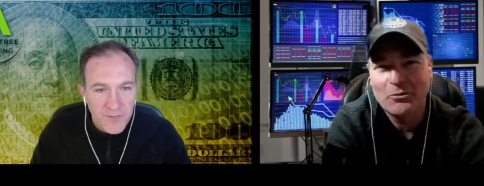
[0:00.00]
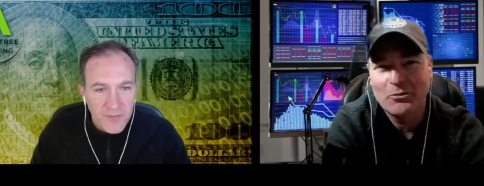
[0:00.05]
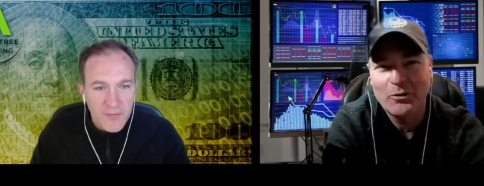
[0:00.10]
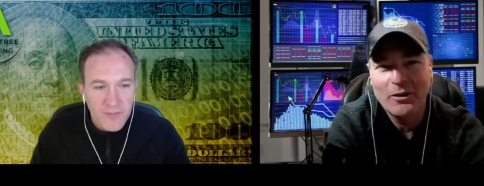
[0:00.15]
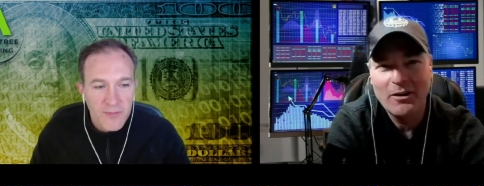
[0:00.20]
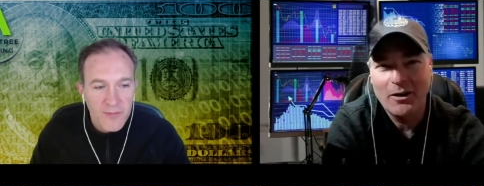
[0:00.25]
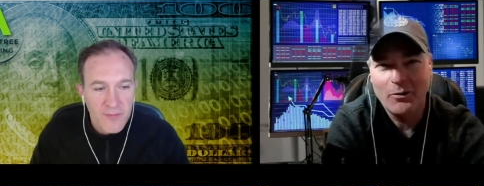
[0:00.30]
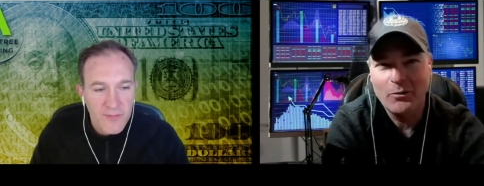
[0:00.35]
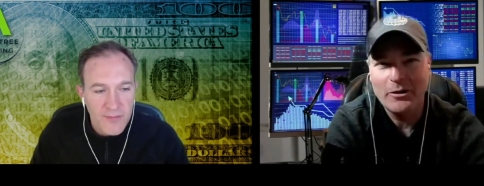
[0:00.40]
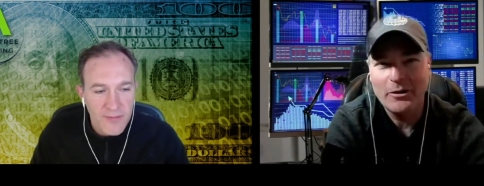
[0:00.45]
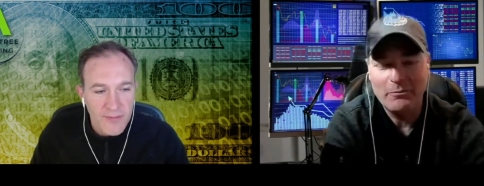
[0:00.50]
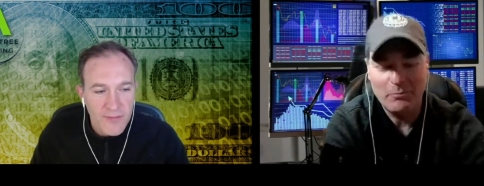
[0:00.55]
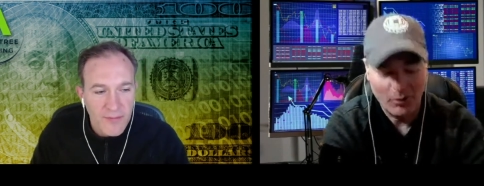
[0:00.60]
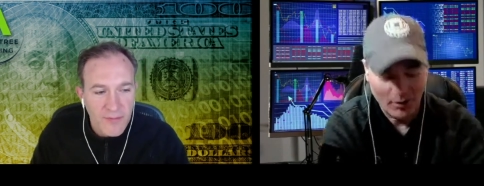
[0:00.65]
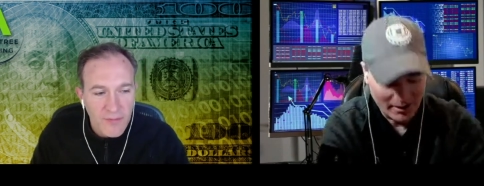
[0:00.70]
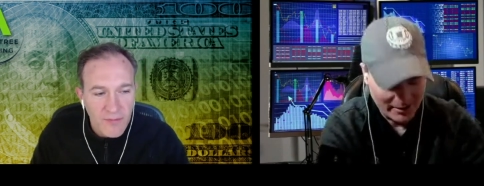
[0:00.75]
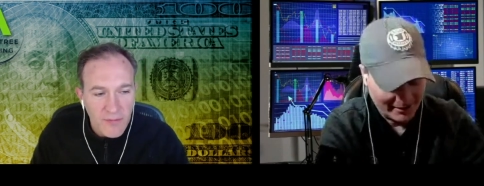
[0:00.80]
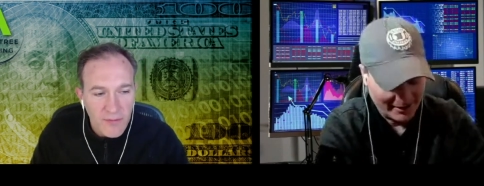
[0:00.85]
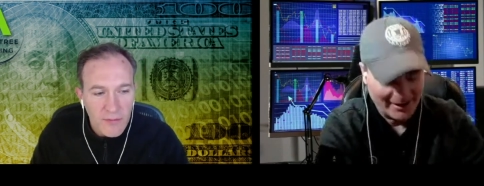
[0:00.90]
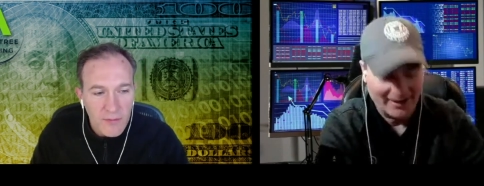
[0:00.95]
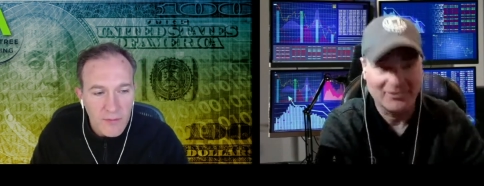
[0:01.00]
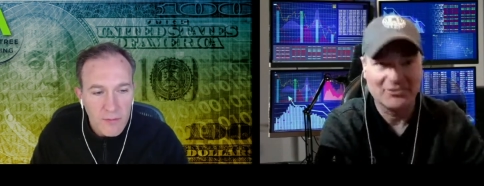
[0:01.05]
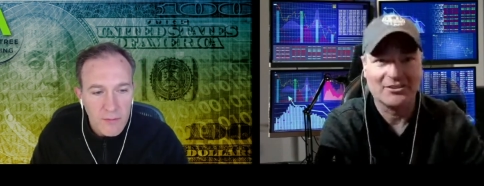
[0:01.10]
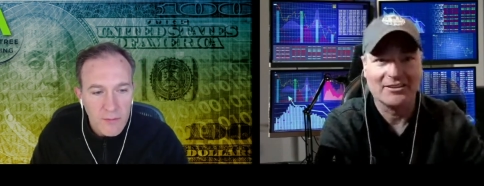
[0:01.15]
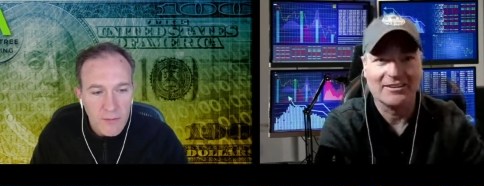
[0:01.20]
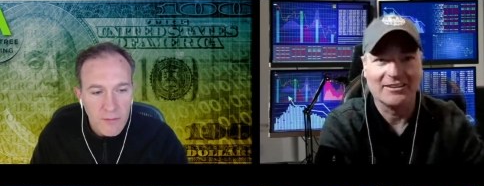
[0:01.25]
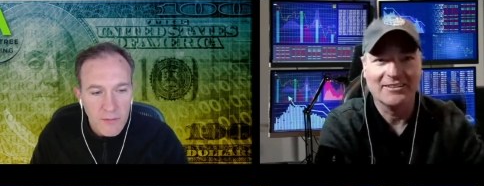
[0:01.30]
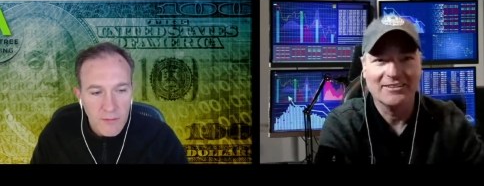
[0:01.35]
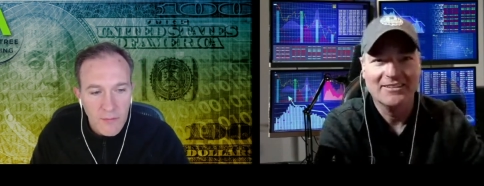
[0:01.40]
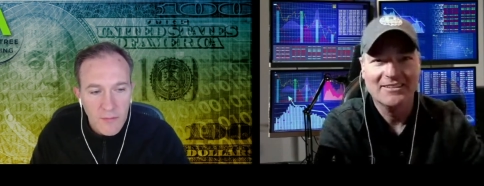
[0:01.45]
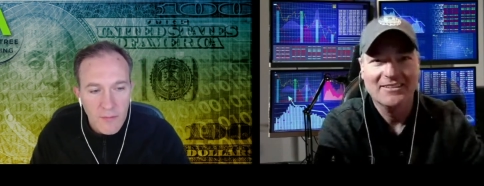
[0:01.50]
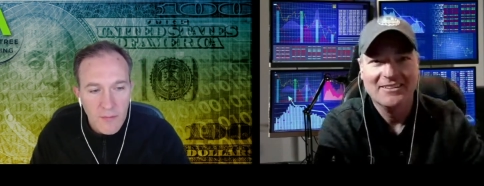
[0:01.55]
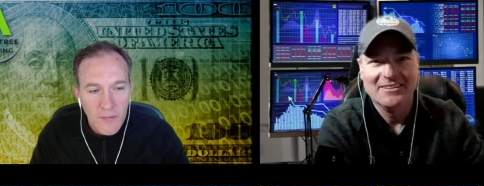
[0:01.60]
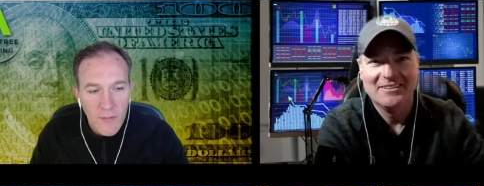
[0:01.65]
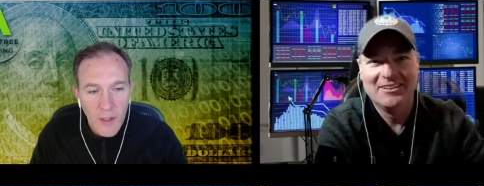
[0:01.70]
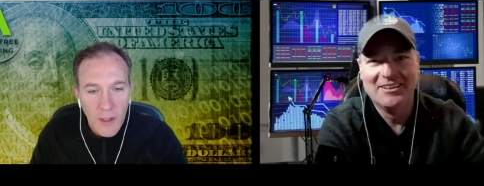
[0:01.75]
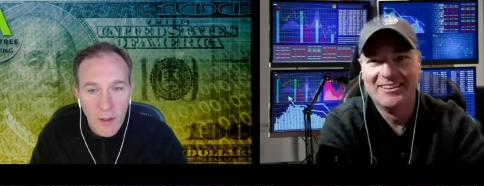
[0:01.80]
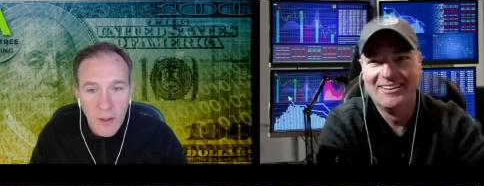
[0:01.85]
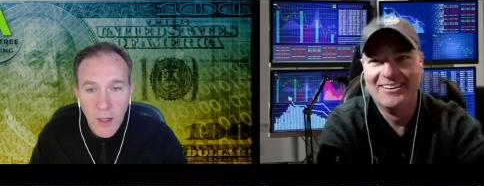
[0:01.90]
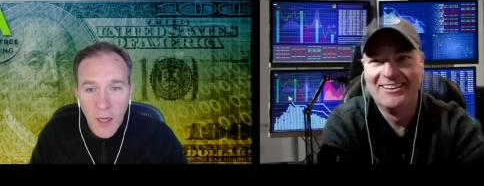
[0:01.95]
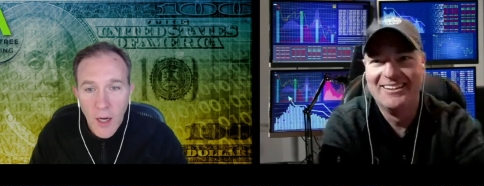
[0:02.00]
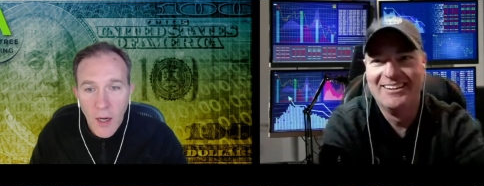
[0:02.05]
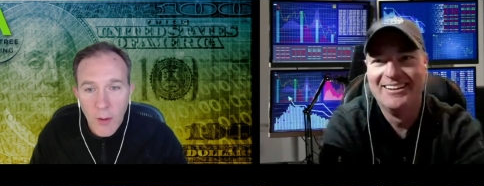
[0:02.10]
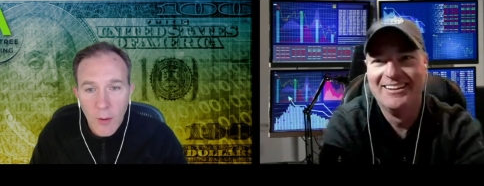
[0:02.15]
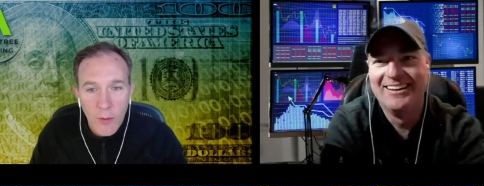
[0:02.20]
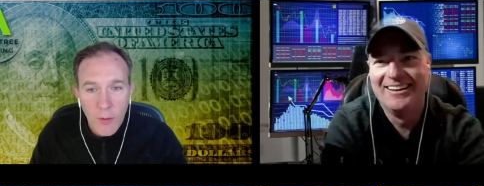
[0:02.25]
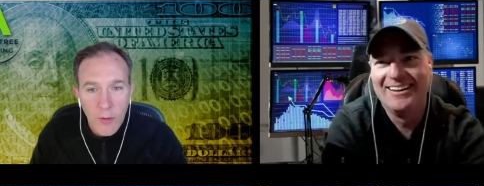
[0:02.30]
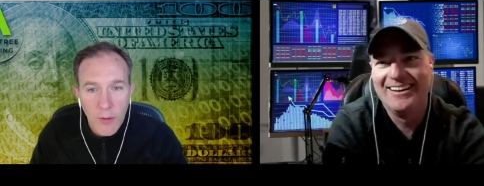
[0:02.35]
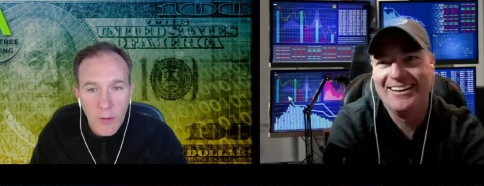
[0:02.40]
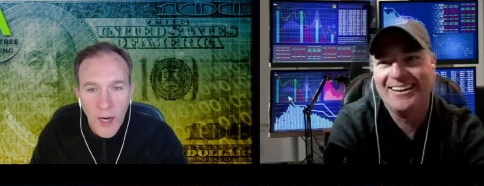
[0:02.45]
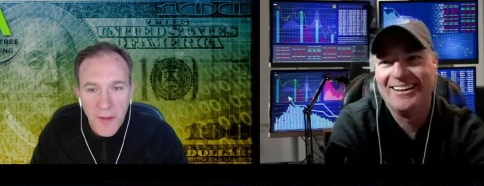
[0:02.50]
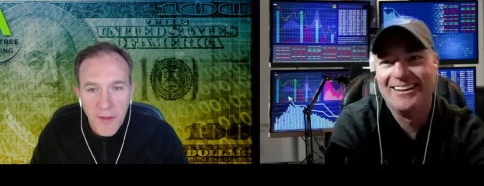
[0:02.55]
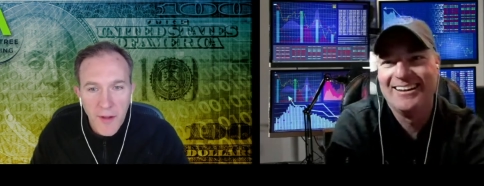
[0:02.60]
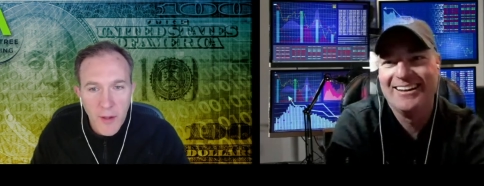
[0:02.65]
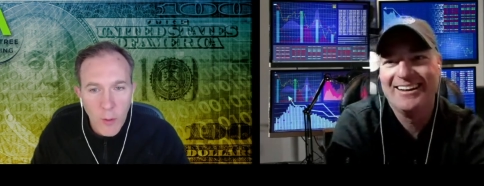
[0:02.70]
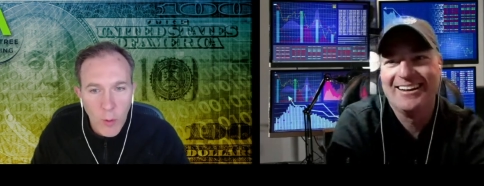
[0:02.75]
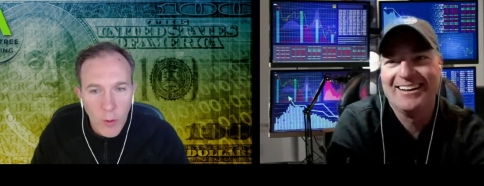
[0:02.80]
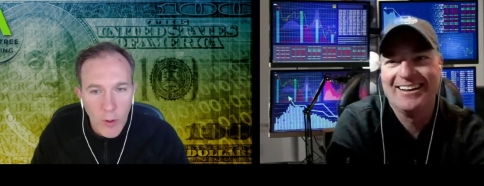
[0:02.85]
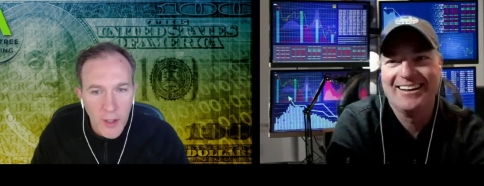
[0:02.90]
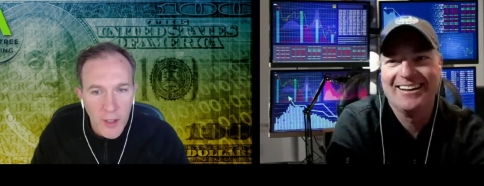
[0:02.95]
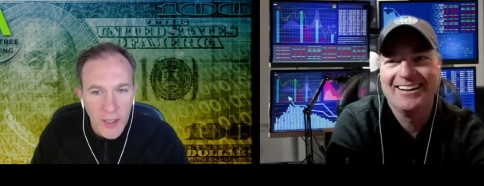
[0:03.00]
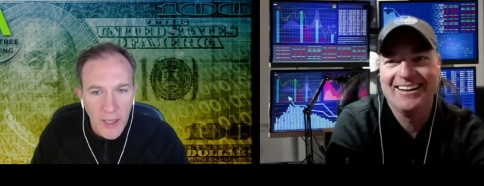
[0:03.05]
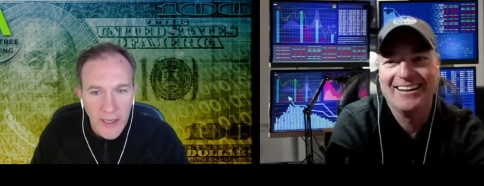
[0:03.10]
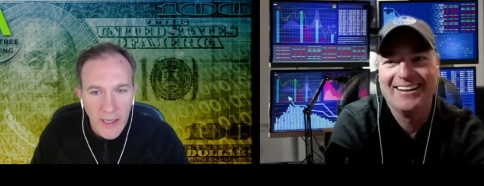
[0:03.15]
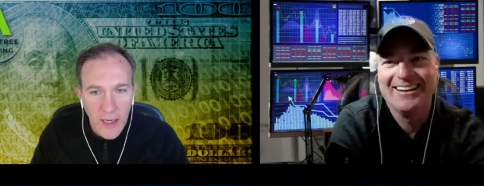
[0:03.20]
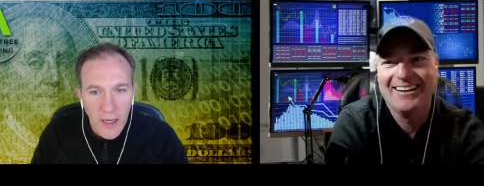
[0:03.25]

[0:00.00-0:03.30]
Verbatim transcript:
Speaker 1: Where are we broadcasting? uh, I think we're in like a